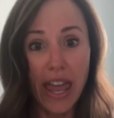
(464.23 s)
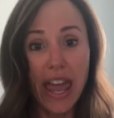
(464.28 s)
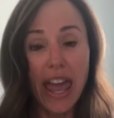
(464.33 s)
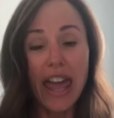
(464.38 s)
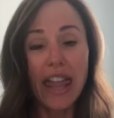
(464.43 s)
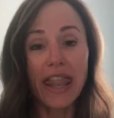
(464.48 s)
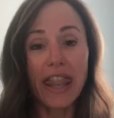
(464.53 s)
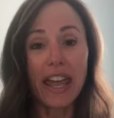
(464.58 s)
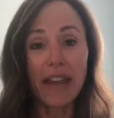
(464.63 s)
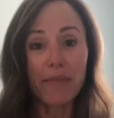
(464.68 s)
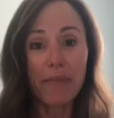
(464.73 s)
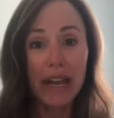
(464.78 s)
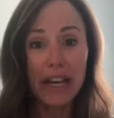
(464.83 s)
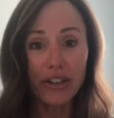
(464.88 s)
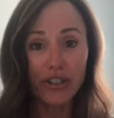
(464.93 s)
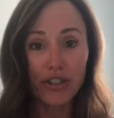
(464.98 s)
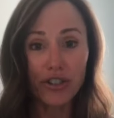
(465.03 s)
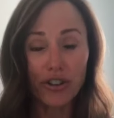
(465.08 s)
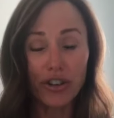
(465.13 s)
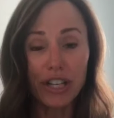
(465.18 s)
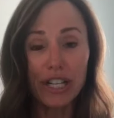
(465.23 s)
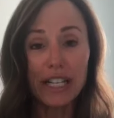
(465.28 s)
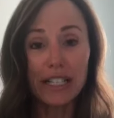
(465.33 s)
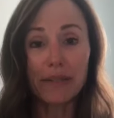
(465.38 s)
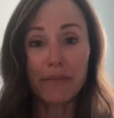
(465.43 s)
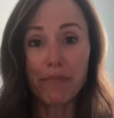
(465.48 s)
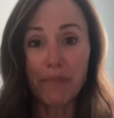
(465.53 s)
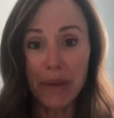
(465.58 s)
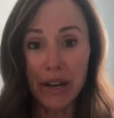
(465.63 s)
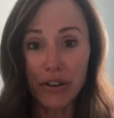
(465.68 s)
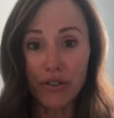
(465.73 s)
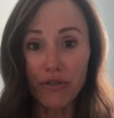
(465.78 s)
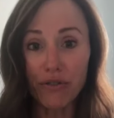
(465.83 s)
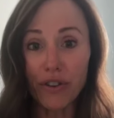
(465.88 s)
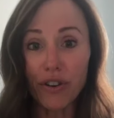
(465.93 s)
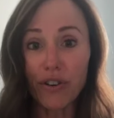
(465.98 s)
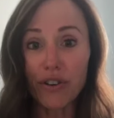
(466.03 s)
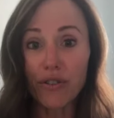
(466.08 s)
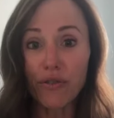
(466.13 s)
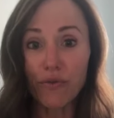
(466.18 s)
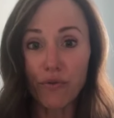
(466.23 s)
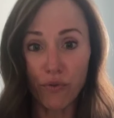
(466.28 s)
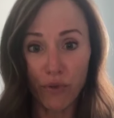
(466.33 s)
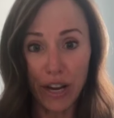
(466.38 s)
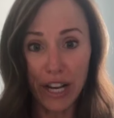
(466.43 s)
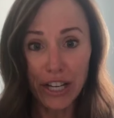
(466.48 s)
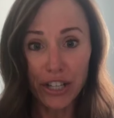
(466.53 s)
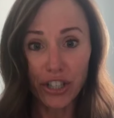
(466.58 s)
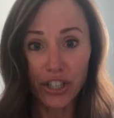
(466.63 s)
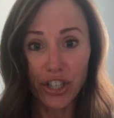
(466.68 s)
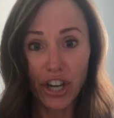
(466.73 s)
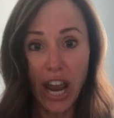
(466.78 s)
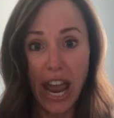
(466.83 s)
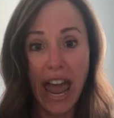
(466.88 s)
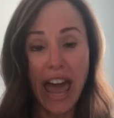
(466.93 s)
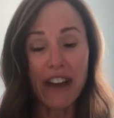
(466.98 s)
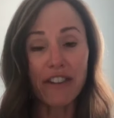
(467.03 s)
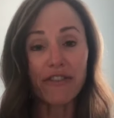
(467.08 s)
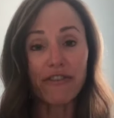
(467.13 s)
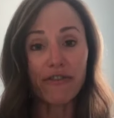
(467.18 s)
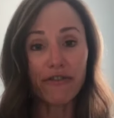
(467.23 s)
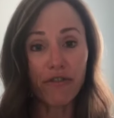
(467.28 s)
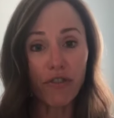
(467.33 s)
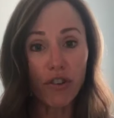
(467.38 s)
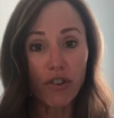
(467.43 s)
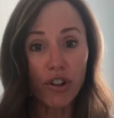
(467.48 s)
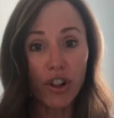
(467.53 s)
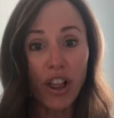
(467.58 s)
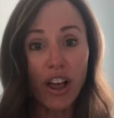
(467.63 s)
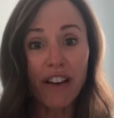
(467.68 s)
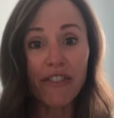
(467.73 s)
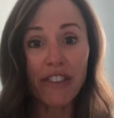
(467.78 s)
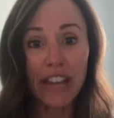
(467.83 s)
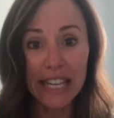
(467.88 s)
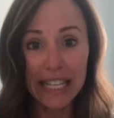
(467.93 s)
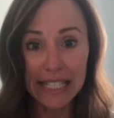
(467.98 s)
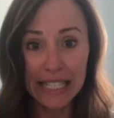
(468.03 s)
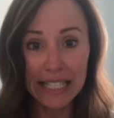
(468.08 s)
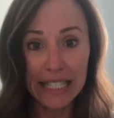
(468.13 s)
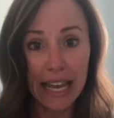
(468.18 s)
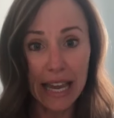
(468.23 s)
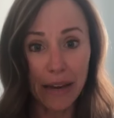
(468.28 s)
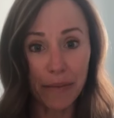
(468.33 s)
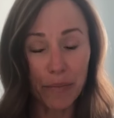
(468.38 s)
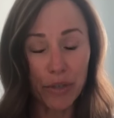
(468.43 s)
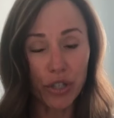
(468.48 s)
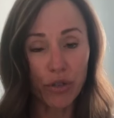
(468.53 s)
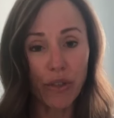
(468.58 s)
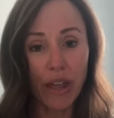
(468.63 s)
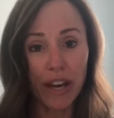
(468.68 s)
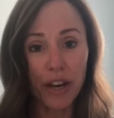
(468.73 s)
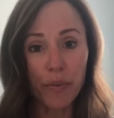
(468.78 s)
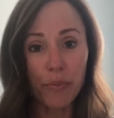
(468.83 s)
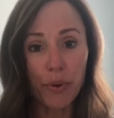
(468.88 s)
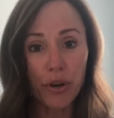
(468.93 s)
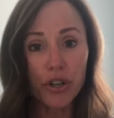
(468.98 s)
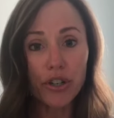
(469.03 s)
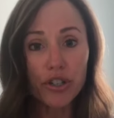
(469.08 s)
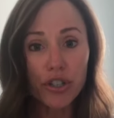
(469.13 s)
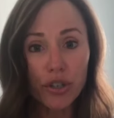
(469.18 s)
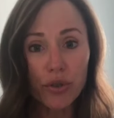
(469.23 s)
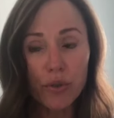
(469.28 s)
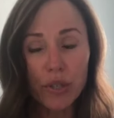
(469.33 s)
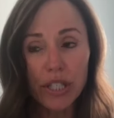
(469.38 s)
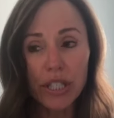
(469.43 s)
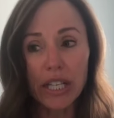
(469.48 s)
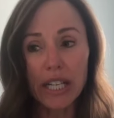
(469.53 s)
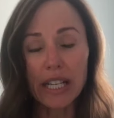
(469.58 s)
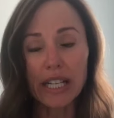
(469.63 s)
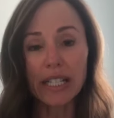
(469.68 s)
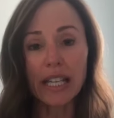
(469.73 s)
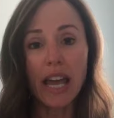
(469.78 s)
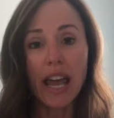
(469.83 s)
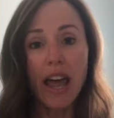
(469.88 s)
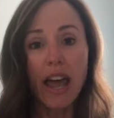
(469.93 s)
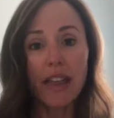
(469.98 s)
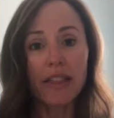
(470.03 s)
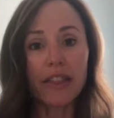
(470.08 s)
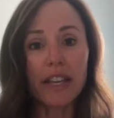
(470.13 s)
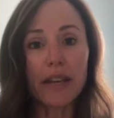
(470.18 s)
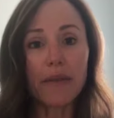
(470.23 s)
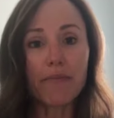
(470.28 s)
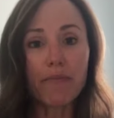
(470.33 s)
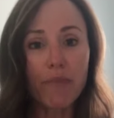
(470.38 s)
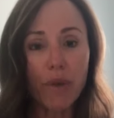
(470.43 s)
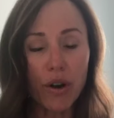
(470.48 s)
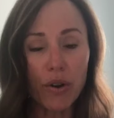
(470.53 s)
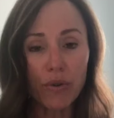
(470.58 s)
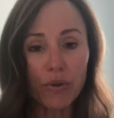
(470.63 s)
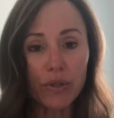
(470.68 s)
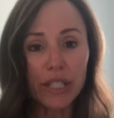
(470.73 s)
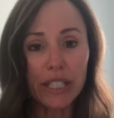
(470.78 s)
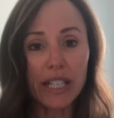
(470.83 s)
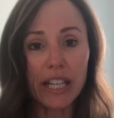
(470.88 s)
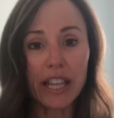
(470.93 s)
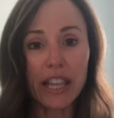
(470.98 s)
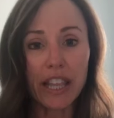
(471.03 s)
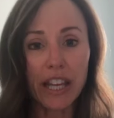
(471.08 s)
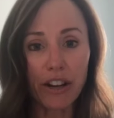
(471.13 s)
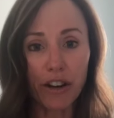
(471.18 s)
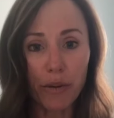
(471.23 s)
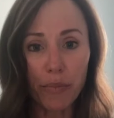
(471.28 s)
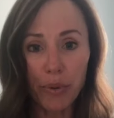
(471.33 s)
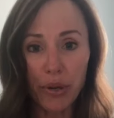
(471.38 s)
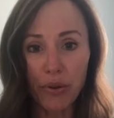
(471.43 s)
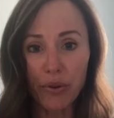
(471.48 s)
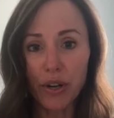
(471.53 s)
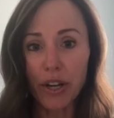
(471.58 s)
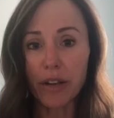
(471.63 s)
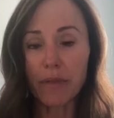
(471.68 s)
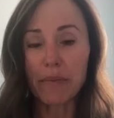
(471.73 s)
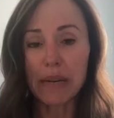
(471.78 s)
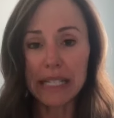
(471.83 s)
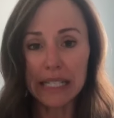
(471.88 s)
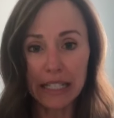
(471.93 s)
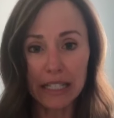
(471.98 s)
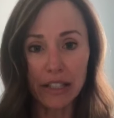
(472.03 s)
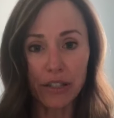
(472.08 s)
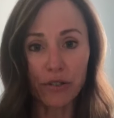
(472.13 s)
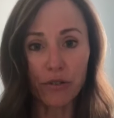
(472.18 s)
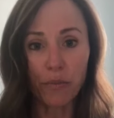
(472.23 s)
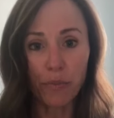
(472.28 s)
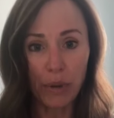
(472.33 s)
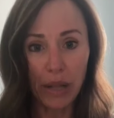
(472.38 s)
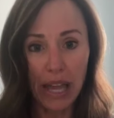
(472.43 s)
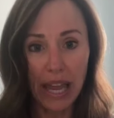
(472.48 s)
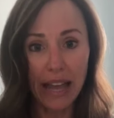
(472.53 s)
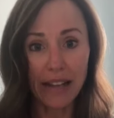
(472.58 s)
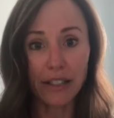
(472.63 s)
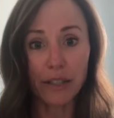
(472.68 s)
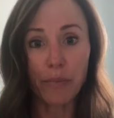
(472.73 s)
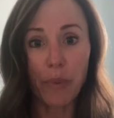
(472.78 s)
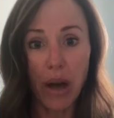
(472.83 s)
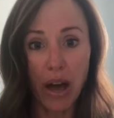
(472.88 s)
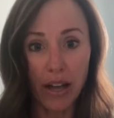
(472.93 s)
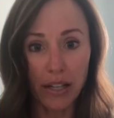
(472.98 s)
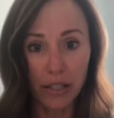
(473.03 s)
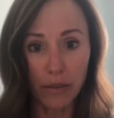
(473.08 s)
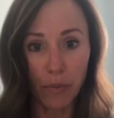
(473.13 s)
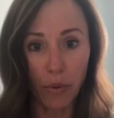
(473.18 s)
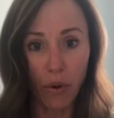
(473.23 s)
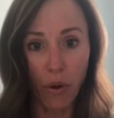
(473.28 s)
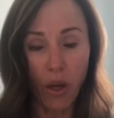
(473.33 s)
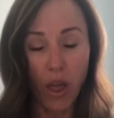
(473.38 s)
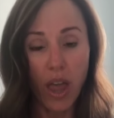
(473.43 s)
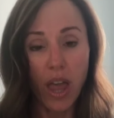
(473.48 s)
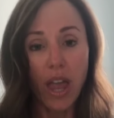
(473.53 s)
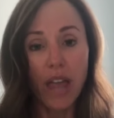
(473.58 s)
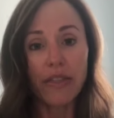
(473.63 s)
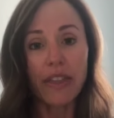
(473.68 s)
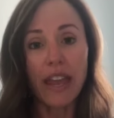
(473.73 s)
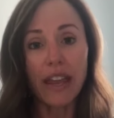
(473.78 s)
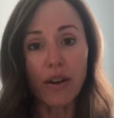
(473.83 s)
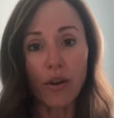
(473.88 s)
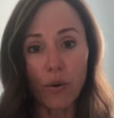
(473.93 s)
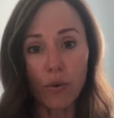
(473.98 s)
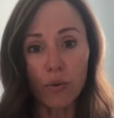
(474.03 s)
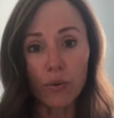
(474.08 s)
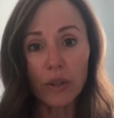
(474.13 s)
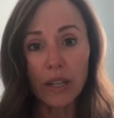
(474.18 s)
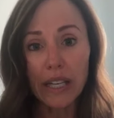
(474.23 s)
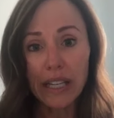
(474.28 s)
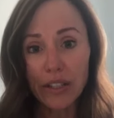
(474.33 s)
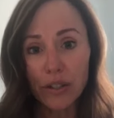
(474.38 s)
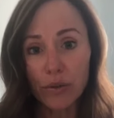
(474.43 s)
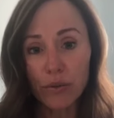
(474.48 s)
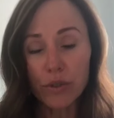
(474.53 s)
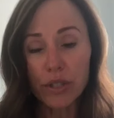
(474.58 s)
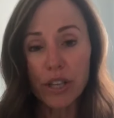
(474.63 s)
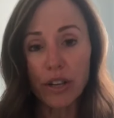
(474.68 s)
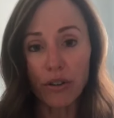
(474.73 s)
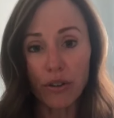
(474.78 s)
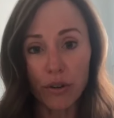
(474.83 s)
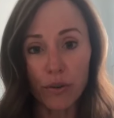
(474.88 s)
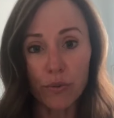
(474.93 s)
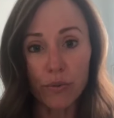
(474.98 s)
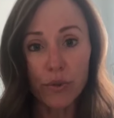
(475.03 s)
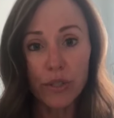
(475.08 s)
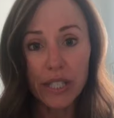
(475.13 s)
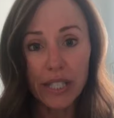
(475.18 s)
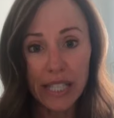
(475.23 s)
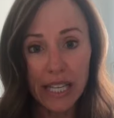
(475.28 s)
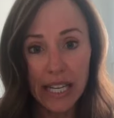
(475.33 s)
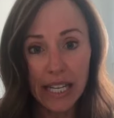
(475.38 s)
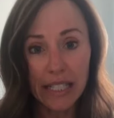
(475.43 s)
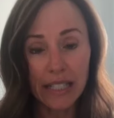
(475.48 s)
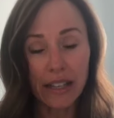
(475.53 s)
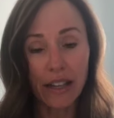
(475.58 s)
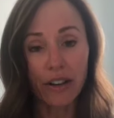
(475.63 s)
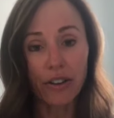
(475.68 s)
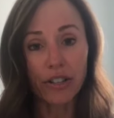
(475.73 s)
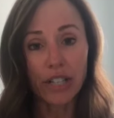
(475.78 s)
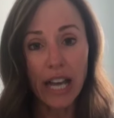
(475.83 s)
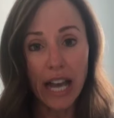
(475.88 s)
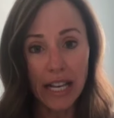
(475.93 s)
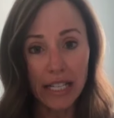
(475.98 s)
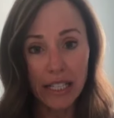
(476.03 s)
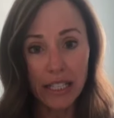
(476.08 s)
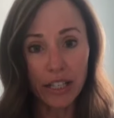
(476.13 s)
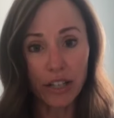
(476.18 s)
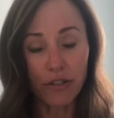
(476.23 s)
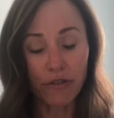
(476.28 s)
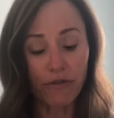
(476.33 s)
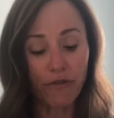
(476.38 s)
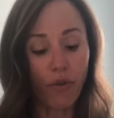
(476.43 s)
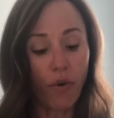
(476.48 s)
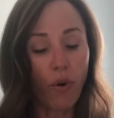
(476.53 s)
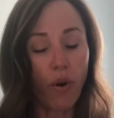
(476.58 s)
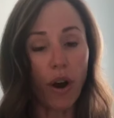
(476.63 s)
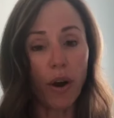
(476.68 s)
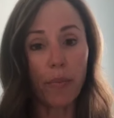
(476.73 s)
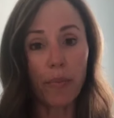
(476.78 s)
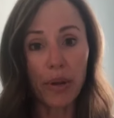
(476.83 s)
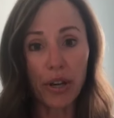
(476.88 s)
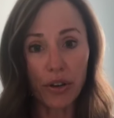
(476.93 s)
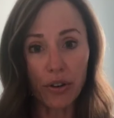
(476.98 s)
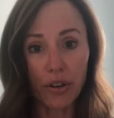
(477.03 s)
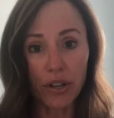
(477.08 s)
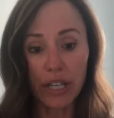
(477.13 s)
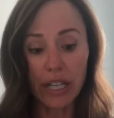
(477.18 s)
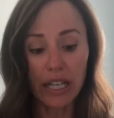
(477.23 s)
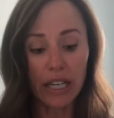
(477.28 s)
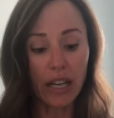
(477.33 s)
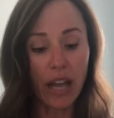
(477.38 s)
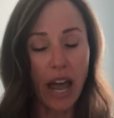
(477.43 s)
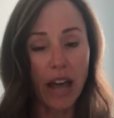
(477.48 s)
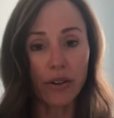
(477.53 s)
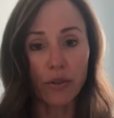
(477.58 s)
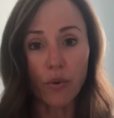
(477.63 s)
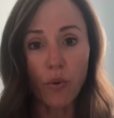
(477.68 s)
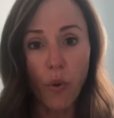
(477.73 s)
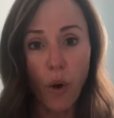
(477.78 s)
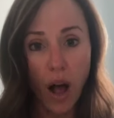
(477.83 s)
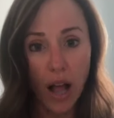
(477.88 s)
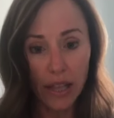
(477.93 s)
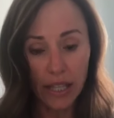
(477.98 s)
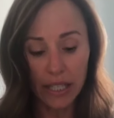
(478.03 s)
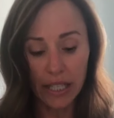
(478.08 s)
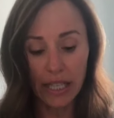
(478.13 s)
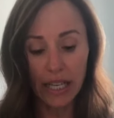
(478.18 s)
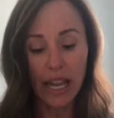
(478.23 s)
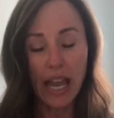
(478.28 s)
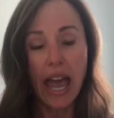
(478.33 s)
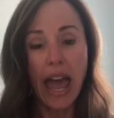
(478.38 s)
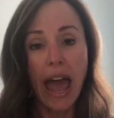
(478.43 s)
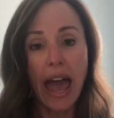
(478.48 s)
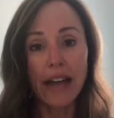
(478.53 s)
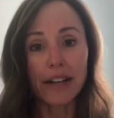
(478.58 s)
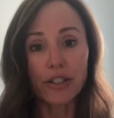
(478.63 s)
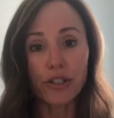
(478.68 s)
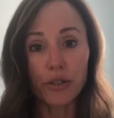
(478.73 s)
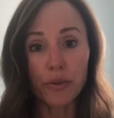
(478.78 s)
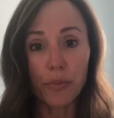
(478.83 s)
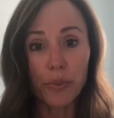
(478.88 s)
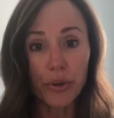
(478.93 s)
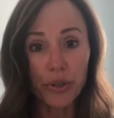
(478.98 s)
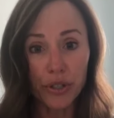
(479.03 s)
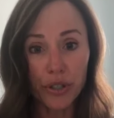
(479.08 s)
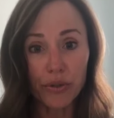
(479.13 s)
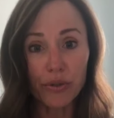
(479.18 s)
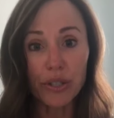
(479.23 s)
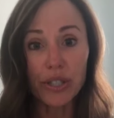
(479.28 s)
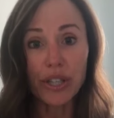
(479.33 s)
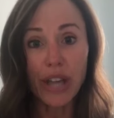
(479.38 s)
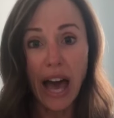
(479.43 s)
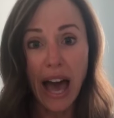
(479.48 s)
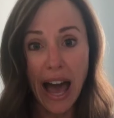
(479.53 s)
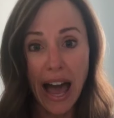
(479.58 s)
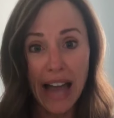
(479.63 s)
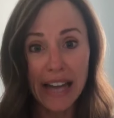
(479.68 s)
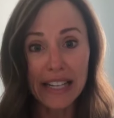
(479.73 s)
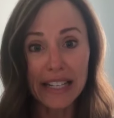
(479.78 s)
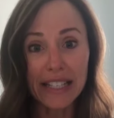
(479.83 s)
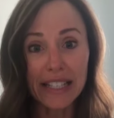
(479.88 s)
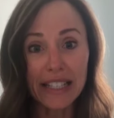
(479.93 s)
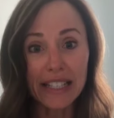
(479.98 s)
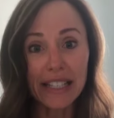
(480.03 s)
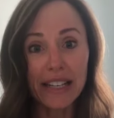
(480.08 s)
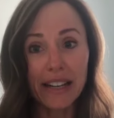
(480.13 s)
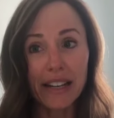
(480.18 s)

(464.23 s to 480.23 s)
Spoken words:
They make sure it is mineral rich and full of enzymes so that it produces the most therapeutic medicinal plants possible. They only use their own seeds that are tested for purity and quality and to produce the highest